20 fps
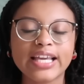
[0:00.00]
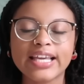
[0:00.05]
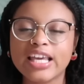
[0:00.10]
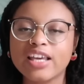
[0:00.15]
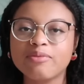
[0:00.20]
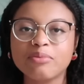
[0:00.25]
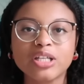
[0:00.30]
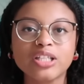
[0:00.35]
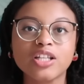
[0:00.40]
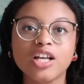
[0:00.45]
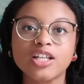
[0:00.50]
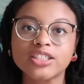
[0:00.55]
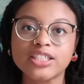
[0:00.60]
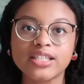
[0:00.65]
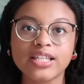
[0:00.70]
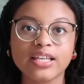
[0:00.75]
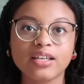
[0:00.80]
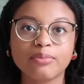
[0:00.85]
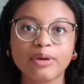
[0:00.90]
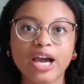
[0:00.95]
It gave me a lot to
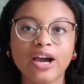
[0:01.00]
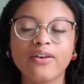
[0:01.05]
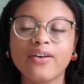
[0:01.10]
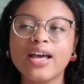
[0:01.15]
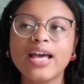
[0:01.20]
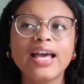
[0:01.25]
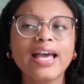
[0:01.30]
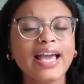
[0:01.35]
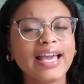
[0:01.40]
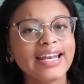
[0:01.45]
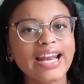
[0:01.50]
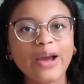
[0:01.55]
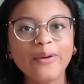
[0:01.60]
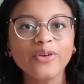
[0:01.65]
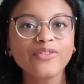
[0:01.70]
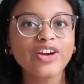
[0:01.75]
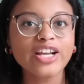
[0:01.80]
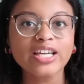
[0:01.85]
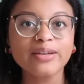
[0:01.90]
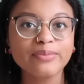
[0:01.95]
think about and I
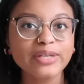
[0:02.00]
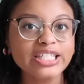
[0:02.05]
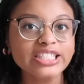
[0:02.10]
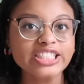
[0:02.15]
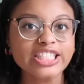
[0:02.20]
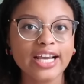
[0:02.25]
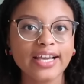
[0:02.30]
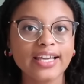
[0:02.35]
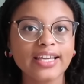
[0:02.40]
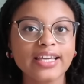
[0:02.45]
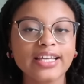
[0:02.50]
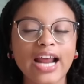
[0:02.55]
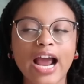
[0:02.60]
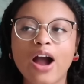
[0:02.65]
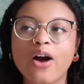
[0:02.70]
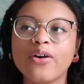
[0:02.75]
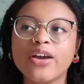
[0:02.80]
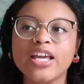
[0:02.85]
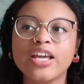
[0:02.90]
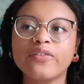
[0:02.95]
would recommend checking it
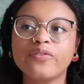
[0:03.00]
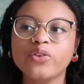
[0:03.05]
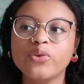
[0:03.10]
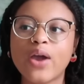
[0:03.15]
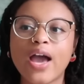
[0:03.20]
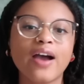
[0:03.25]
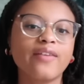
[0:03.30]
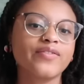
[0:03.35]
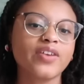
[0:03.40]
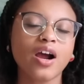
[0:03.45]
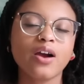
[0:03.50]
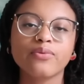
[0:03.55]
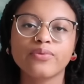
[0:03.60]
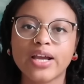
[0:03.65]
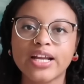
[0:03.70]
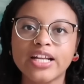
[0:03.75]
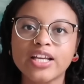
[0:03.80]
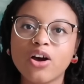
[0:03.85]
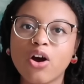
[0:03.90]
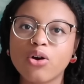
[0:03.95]
out if you have not
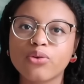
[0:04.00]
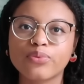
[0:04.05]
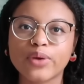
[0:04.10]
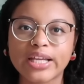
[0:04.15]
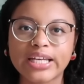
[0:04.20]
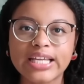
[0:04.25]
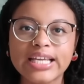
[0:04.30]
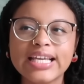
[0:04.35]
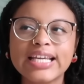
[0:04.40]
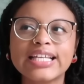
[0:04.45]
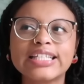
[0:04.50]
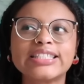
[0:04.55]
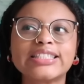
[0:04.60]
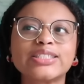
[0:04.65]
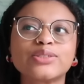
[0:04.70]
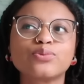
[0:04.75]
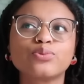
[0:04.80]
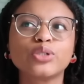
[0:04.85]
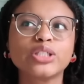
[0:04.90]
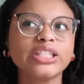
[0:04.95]
read it already.
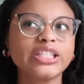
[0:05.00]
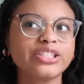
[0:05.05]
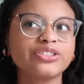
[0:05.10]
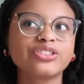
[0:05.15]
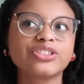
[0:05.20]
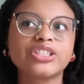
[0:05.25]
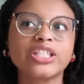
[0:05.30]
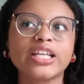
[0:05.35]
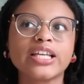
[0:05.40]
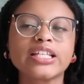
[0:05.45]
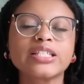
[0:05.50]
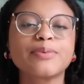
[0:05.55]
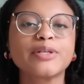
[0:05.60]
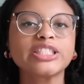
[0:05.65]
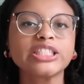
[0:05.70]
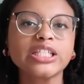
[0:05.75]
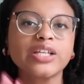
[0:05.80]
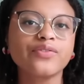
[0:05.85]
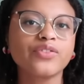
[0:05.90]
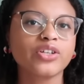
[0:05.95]
It's really interesting,
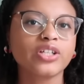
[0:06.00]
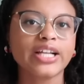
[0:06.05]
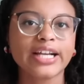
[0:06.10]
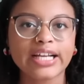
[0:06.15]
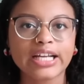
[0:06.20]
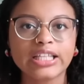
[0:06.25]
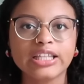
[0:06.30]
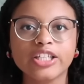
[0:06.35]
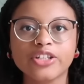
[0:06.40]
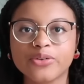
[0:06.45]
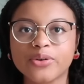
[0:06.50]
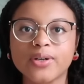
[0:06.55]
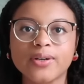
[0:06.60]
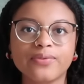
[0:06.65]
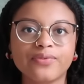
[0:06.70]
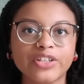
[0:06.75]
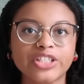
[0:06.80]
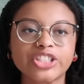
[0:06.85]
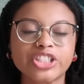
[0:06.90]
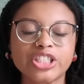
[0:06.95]
especially if you're like a literary
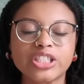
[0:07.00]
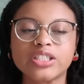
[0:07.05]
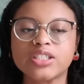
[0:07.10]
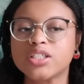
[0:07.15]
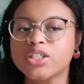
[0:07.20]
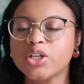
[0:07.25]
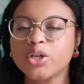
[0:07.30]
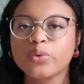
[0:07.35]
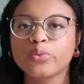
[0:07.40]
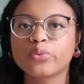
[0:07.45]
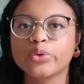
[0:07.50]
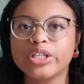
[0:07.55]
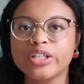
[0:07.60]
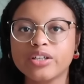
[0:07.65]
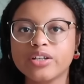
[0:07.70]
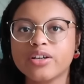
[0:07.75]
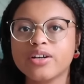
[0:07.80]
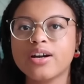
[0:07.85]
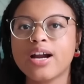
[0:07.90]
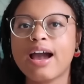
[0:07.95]
fiction
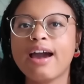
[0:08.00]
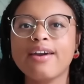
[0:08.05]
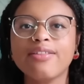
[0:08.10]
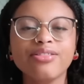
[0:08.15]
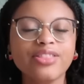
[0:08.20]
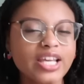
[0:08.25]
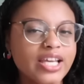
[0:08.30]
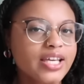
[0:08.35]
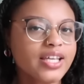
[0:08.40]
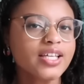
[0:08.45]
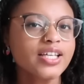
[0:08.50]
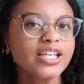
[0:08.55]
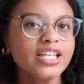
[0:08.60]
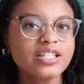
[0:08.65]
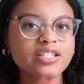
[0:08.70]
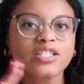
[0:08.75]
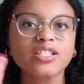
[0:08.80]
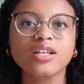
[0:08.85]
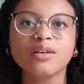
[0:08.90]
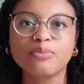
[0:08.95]
reader. I think
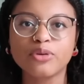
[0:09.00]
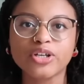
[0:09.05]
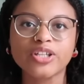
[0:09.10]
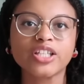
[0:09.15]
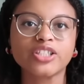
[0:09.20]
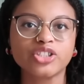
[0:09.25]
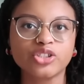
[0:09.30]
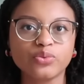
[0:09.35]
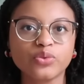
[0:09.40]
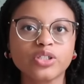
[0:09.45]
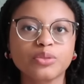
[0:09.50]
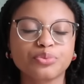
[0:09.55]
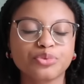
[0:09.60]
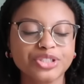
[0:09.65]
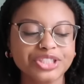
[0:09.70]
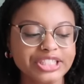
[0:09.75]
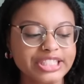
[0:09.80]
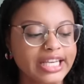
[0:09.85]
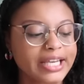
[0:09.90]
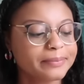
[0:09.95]
it's a book that you would
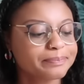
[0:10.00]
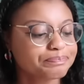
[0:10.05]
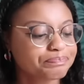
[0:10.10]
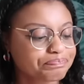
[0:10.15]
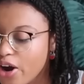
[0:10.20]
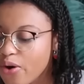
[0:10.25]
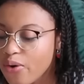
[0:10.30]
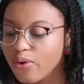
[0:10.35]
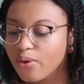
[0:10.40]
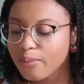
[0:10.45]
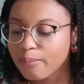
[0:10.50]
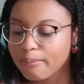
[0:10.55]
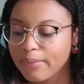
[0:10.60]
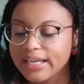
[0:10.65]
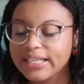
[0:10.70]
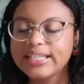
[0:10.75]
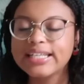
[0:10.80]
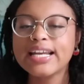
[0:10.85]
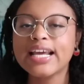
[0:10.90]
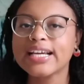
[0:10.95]
appreciate. So
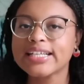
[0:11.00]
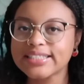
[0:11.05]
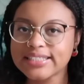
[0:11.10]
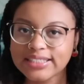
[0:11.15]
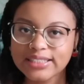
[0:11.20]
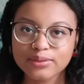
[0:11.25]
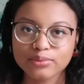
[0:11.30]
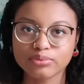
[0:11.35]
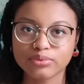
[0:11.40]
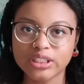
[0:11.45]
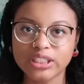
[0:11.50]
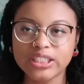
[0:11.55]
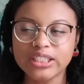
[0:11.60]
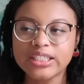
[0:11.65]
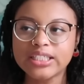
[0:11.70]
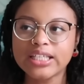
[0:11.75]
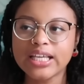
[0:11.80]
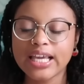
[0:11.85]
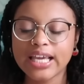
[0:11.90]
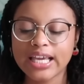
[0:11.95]
my next
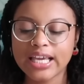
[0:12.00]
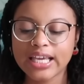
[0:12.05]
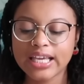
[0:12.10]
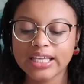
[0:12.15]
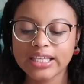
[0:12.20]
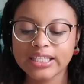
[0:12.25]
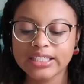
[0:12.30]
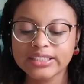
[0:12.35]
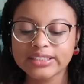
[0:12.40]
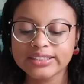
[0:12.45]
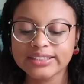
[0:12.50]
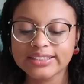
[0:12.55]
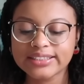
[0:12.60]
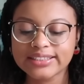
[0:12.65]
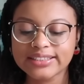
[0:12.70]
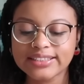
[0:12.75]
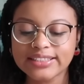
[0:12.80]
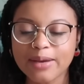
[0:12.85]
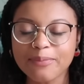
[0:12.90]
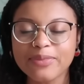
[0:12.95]
read is
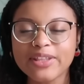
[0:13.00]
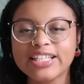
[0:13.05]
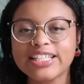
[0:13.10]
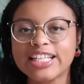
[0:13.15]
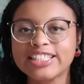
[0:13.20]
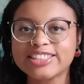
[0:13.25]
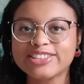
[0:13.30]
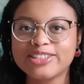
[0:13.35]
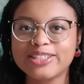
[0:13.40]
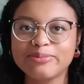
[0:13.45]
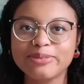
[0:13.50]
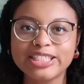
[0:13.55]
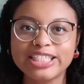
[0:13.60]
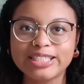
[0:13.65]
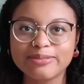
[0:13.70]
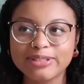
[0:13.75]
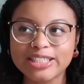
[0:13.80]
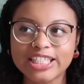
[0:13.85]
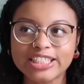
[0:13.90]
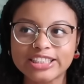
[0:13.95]
something that's going to be
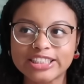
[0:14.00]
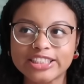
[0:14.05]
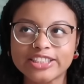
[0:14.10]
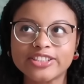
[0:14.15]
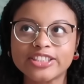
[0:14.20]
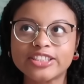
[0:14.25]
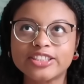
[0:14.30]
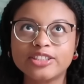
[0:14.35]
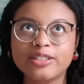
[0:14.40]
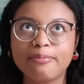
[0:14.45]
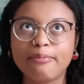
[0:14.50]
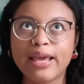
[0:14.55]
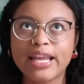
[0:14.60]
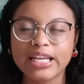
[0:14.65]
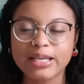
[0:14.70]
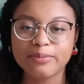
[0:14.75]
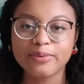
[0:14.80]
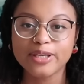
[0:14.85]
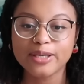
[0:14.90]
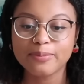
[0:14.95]
deeply unserious to
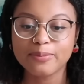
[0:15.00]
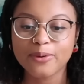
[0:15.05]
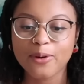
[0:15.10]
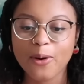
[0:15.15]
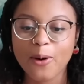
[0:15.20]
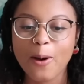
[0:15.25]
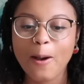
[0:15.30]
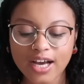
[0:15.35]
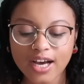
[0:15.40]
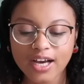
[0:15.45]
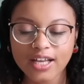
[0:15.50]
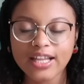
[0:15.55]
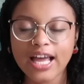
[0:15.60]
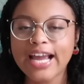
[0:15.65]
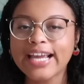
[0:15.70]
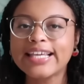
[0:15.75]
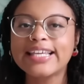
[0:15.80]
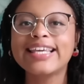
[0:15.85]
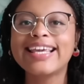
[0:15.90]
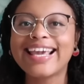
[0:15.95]
many people.
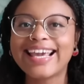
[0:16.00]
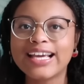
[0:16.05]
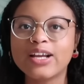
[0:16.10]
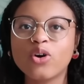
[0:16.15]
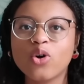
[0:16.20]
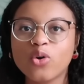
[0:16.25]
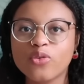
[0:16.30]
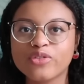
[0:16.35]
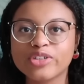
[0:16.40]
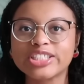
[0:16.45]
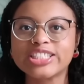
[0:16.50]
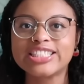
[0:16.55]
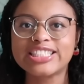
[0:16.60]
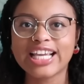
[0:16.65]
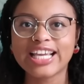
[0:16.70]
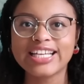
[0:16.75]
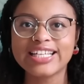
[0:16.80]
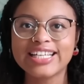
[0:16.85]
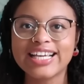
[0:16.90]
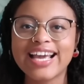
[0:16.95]
I can't
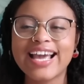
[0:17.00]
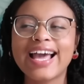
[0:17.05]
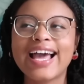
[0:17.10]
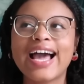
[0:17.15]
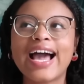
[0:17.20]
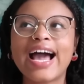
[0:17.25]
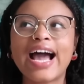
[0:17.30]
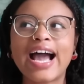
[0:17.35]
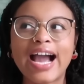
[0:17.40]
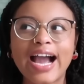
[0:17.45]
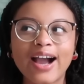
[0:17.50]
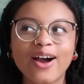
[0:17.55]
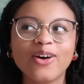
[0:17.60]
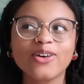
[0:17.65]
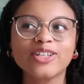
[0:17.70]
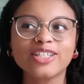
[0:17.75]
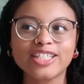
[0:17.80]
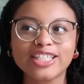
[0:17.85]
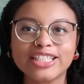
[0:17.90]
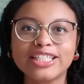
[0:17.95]
overstate
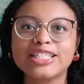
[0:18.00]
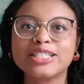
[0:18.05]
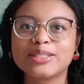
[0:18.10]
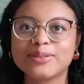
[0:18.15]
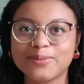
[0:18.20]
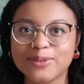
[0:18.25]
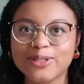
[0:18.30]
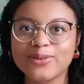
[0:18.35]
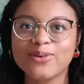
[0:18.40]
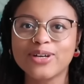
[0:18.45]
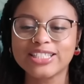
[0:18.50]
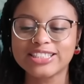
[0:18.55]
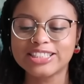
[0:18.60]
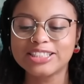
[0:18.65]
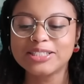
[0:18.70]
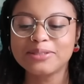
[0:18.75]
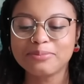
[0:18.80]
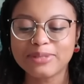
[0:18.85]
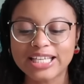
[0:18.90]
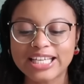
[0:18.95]
how good this book was
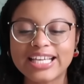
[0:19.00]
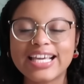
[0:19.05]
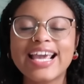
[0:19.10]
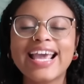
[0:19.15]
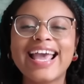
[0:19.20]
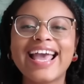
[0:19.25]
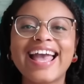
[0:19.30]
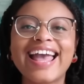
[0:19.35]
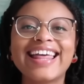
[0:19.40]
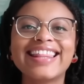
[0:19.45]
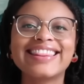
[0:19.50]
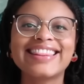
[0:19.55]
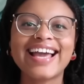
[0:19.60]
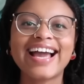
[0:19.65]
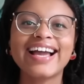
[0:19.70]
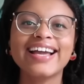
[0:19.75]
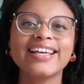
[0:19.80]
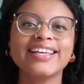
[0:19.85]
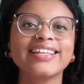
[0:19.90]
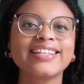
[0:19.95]
to me and
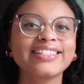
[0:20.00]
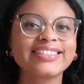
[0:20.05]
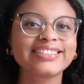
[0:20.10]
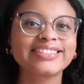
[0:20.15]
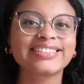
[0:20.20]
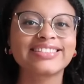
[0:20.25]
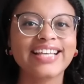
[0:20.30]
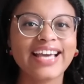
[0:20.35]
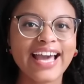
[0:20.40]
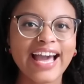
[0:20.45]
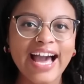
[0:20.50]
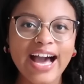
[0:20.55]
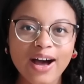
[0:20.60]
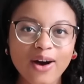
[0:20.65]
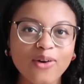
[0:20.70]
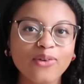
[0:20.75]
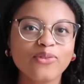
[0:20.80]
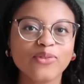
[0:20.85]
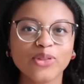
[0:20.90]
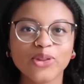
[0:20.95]
that is
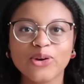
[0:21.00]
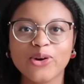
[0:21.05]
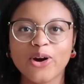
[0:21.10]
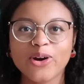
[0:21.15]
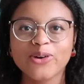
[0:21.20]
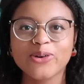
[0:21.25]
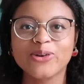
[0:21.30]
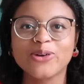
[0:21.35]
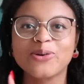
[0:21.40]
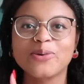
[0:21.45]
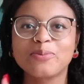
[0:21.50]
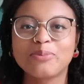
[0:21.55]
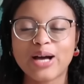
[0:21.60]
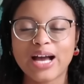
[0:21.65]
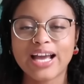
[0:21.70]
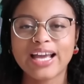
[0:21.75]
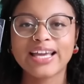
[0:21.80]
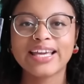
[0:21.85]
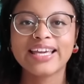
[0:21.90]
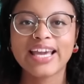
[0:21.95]
How for the Gargoyle
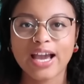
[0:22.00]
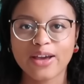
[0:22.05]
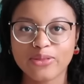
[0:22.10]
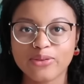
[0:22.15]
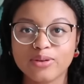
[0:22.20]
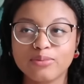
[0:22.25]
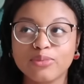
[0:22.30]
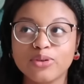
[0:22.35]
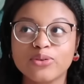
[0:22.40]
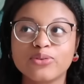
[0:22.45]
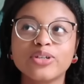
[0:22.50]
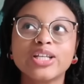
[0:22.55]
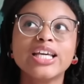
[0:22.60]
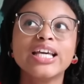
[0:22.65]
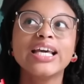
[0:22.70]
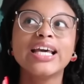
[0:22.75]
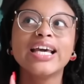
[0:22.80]
by Catherine Moon.